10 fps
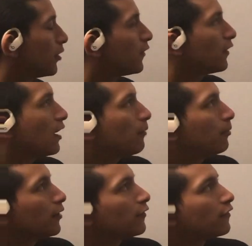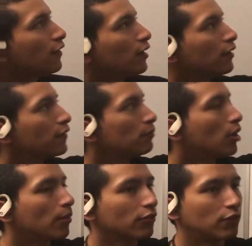and outputs, and some
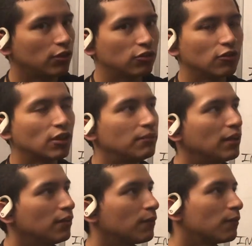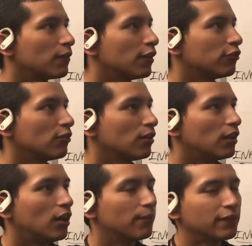observations I made,
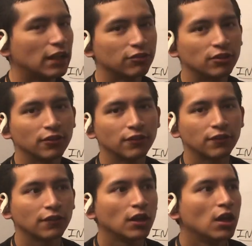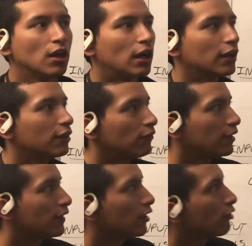slash notes, I can write down a quick